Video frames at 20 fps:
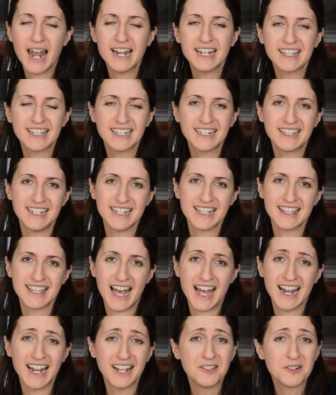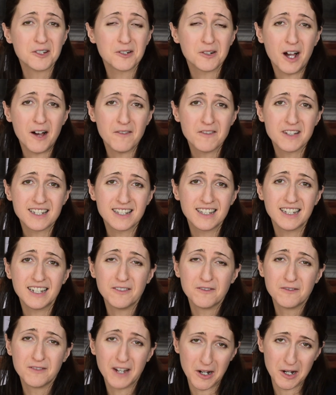Anything like that. And those are
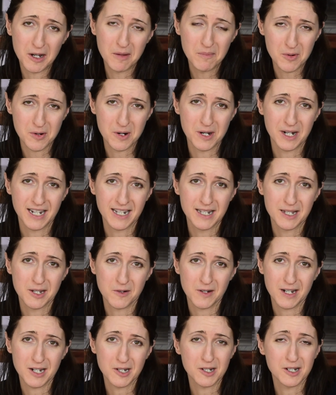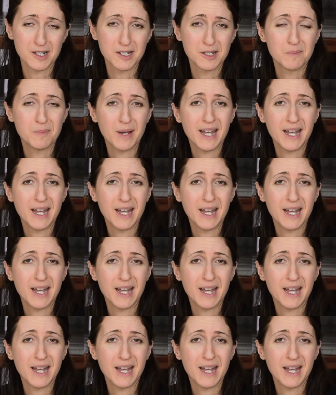obviously very important considerations.